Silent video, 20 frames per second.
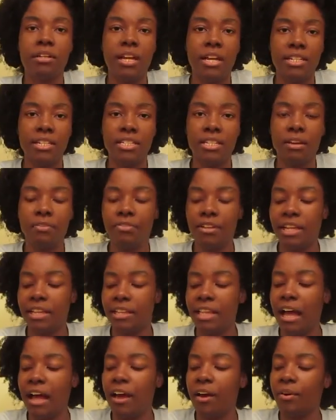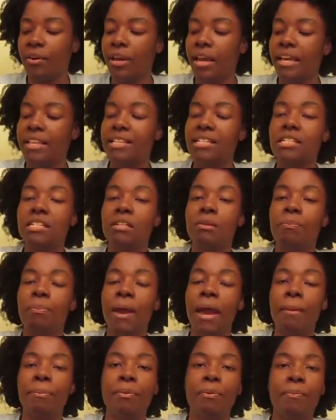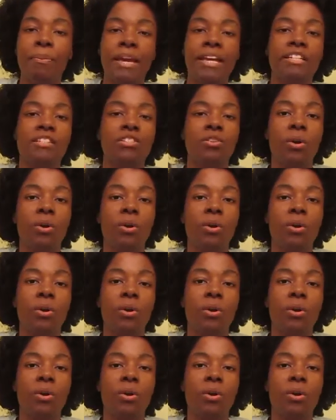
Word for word: and stuff like that. Okay, this is a peppermint.